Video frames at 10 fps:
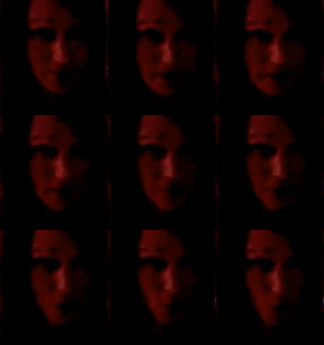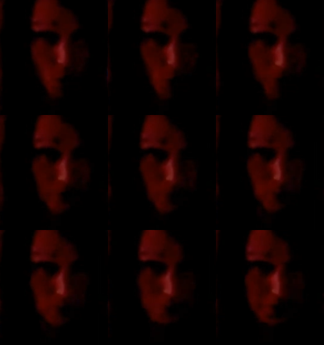something they want and they want
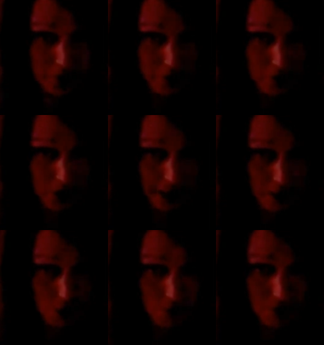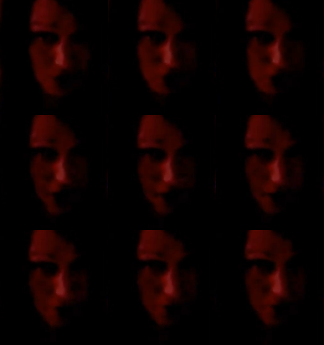to pitch a little tantrum like a child,